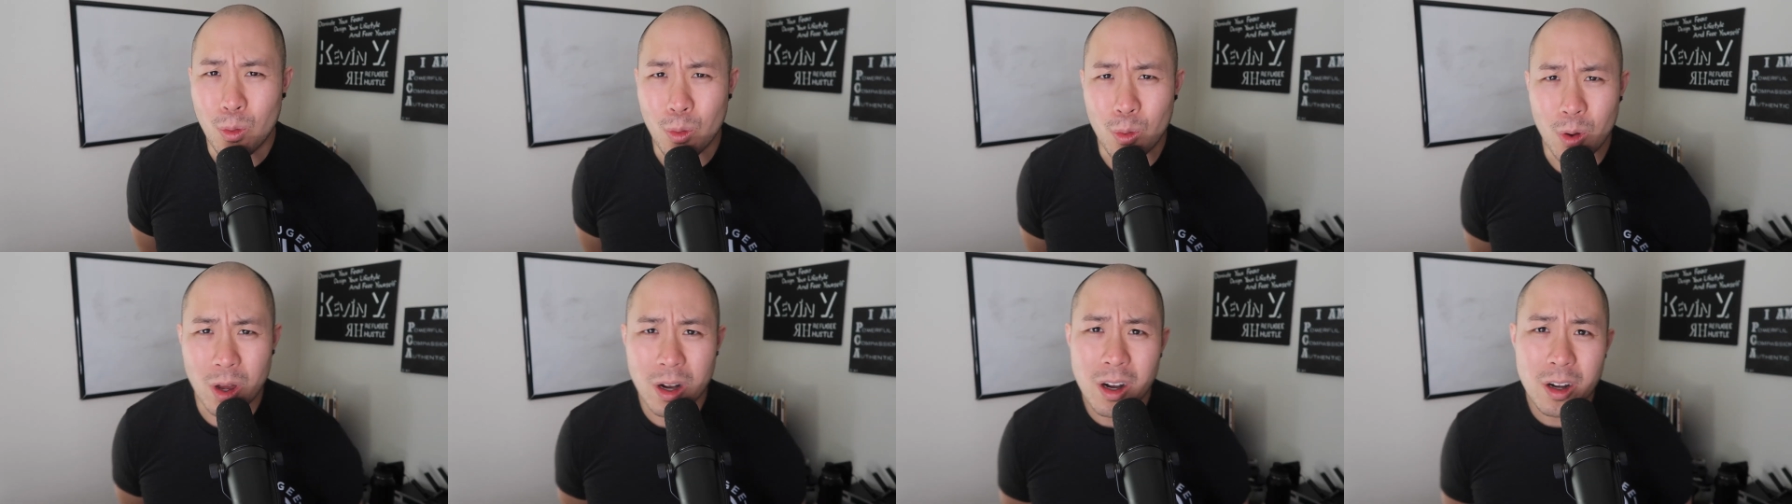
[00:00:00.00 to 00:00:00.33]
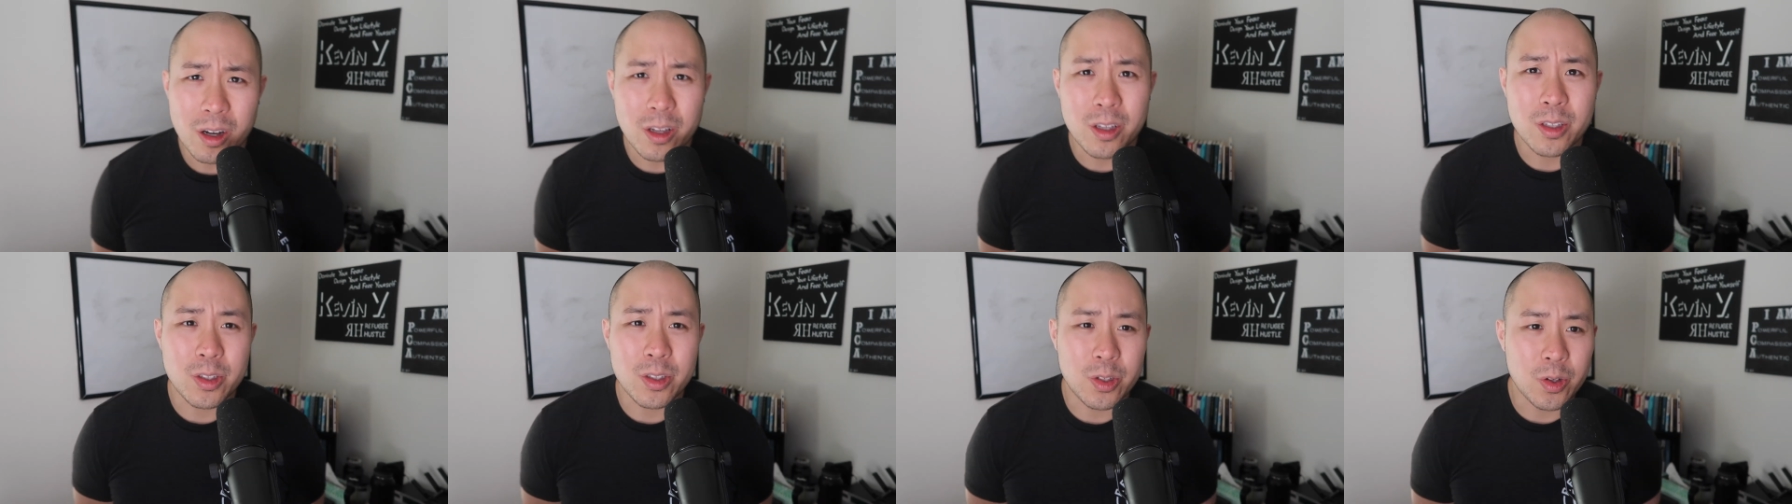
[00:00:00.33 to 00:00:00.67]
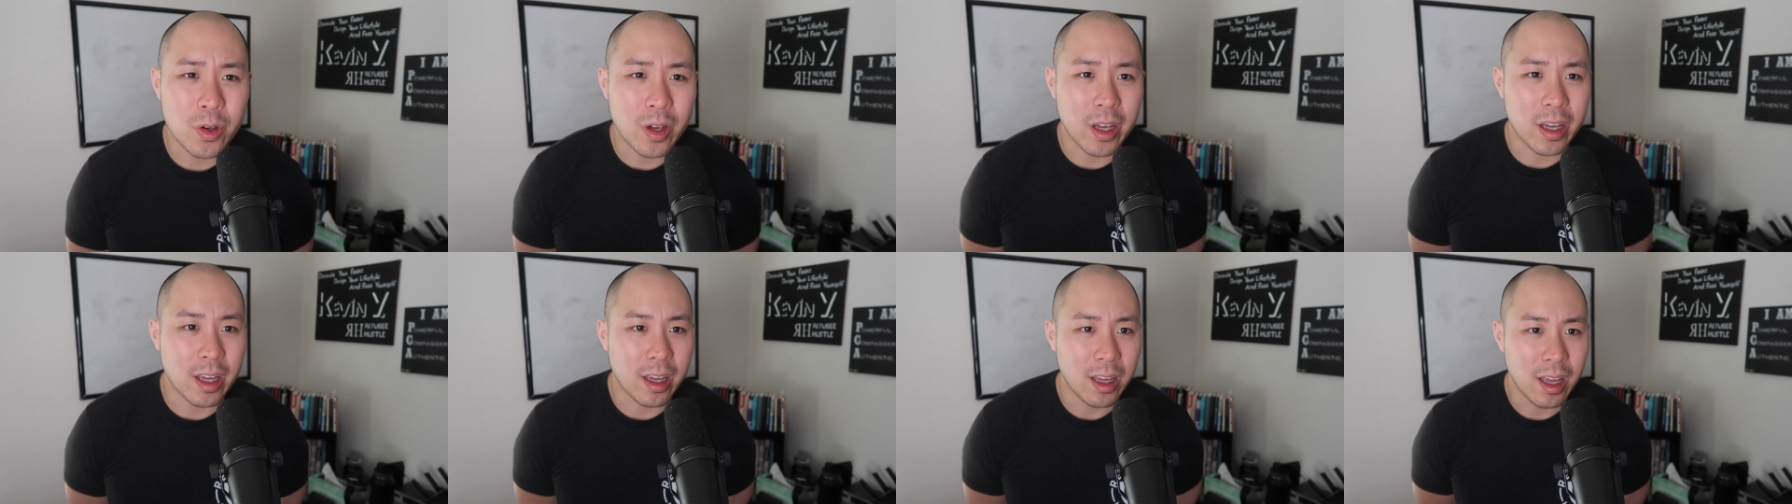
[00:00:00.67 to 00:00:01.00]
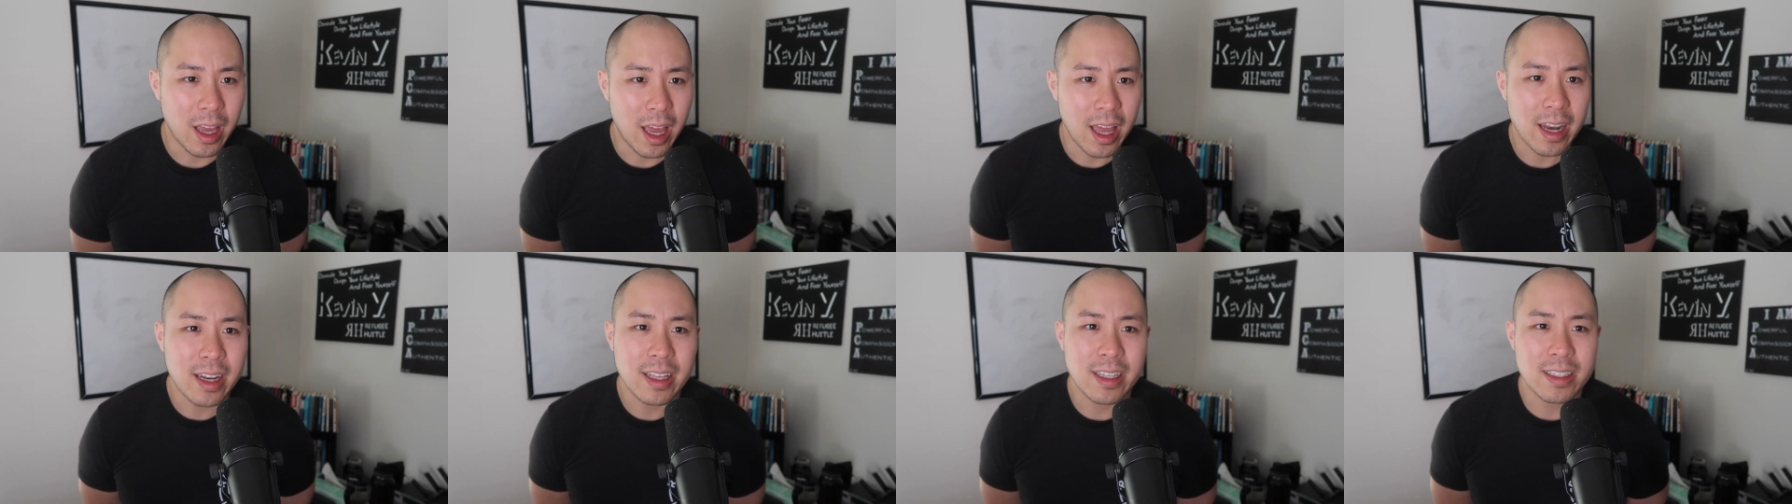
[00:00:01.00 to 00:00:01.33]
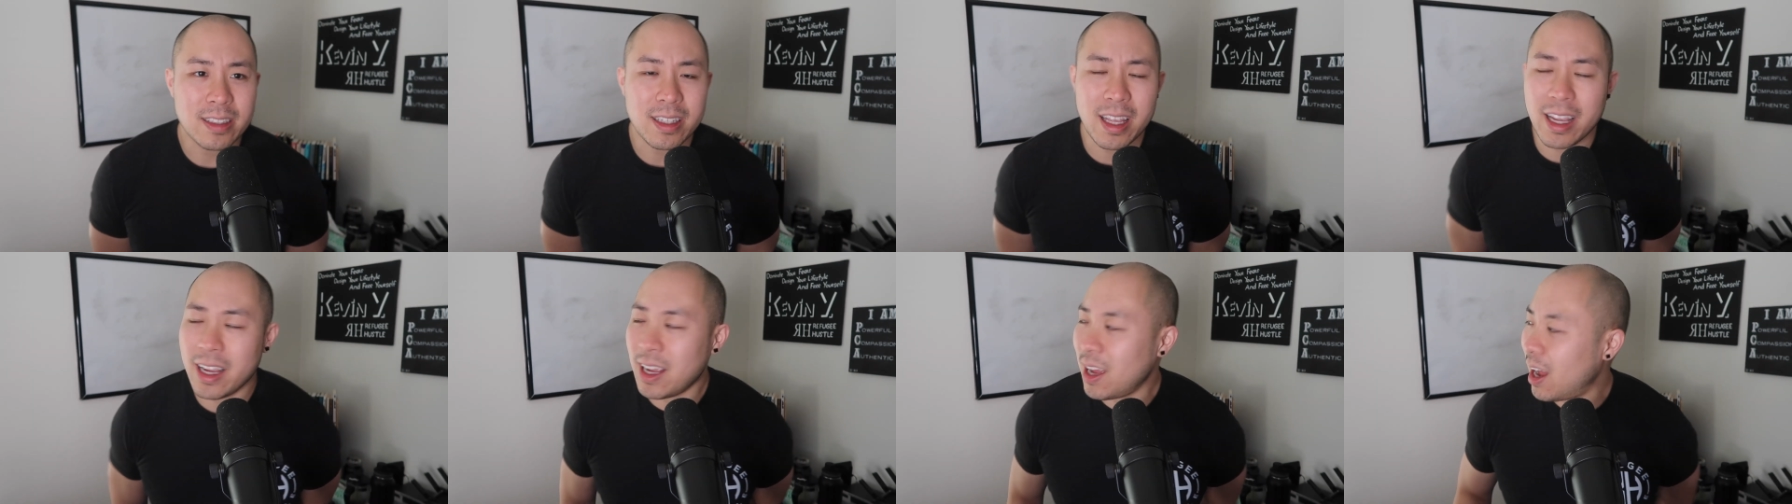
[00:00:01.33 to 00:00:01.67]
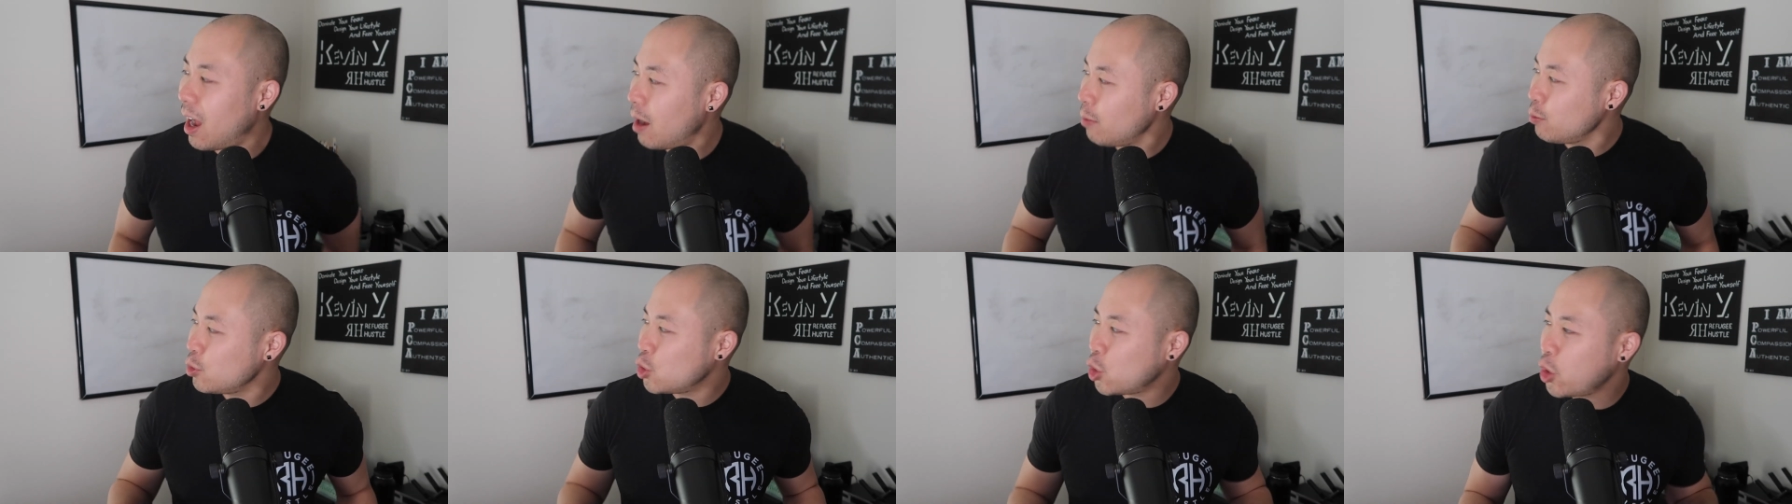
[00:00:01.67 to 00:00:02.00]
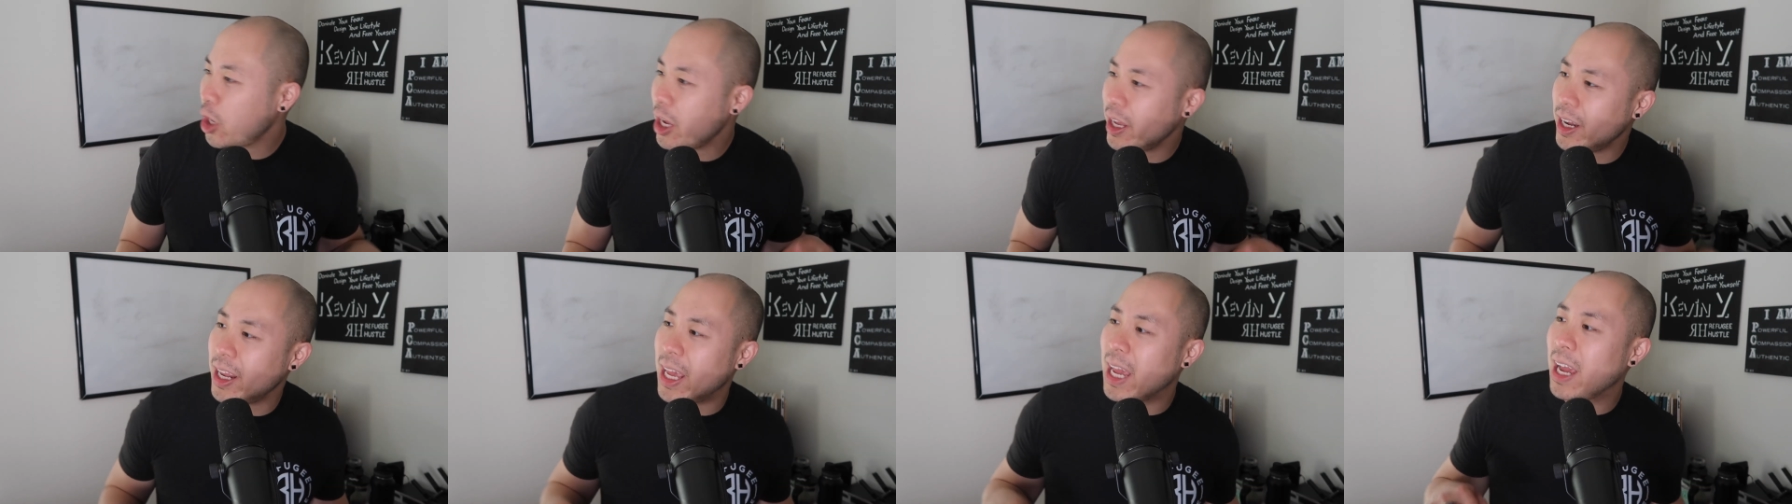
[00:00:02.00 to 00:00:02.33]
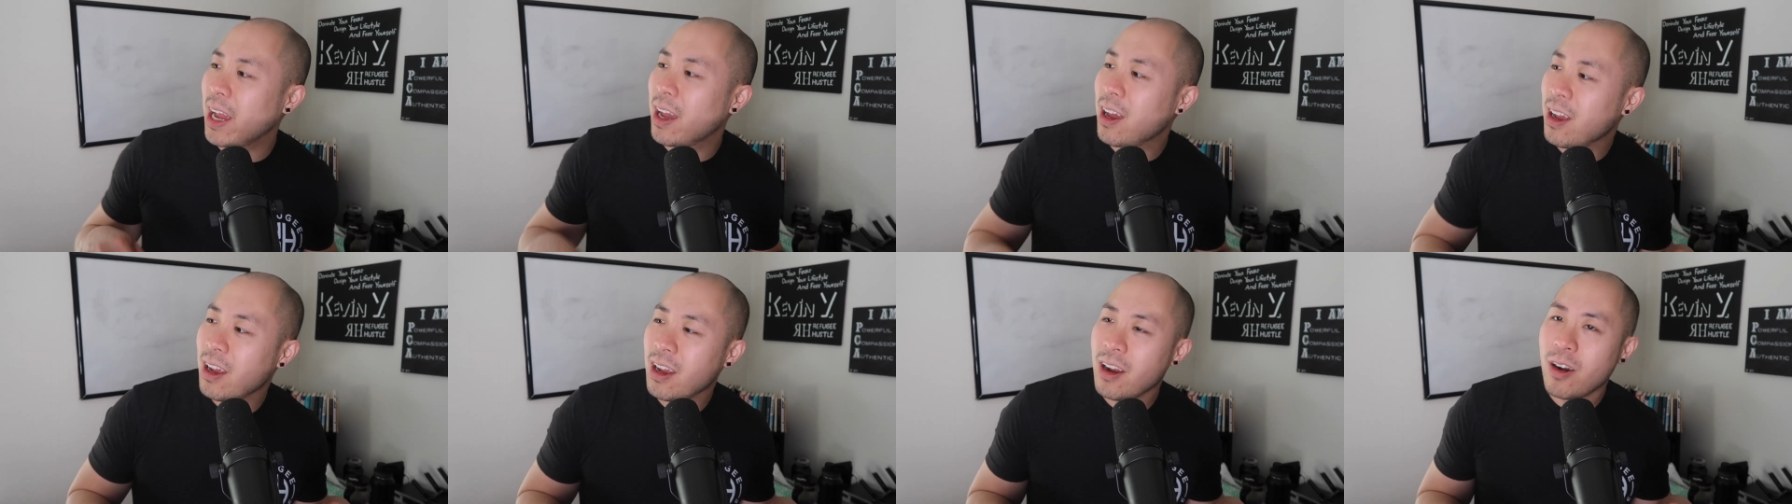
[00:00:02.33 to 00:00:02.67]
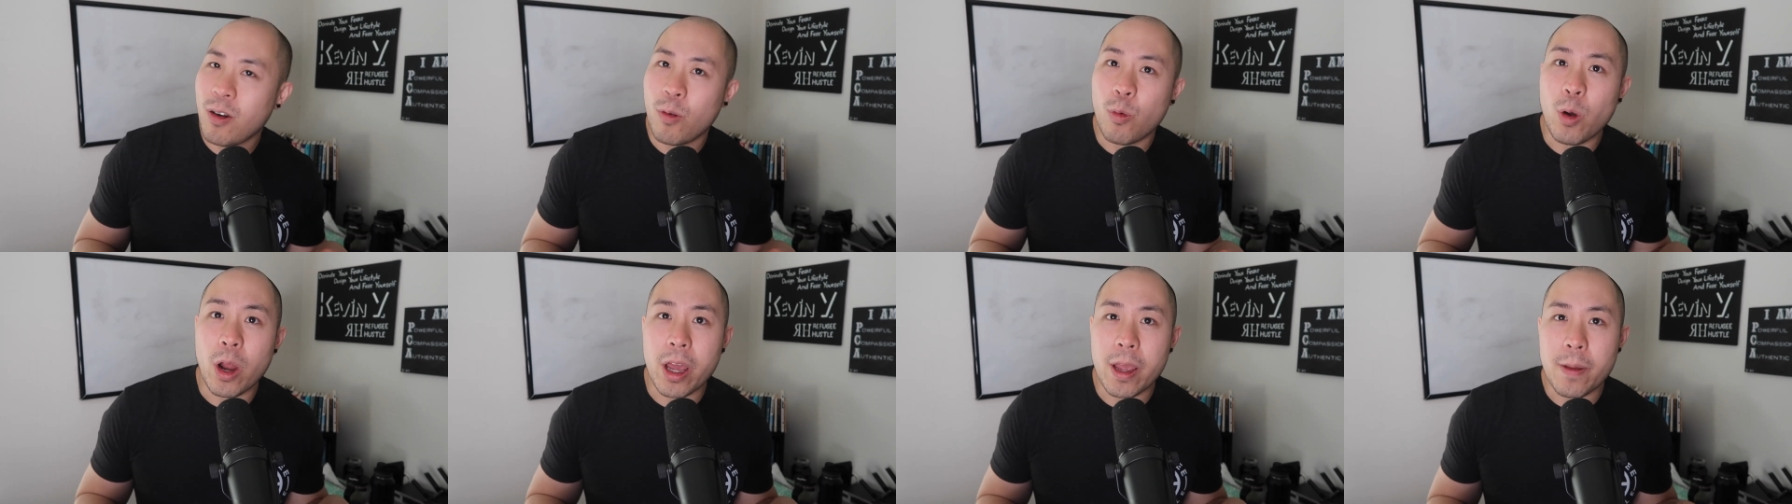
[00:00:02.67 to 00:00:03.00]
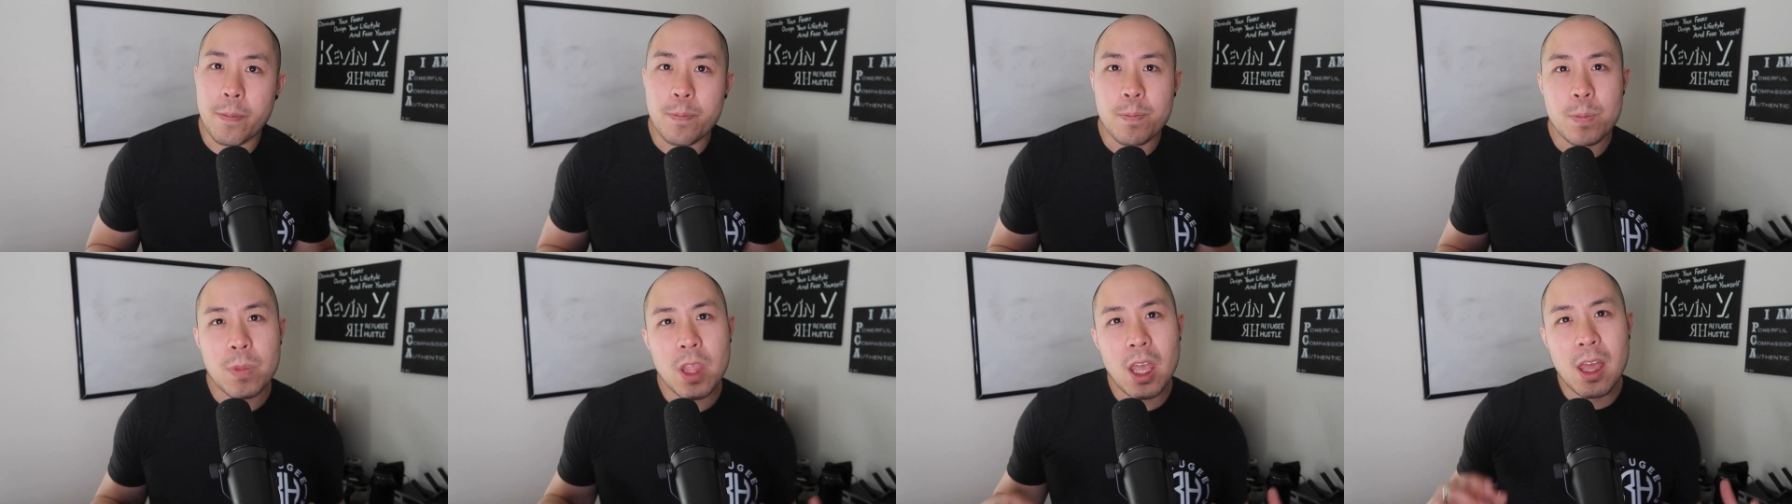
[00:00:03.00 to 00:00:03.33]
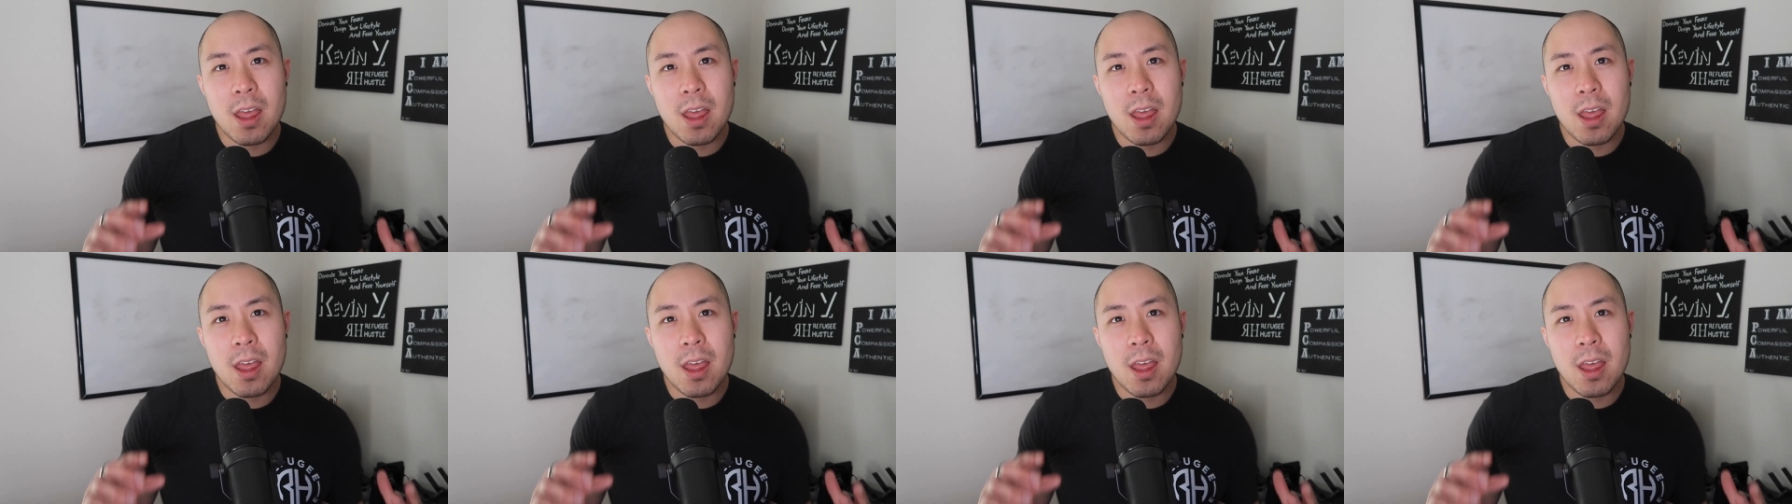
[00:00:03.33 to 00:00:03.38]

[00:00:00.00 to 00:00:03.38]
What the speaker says: what are you doing? And he's like, I'm trading, right?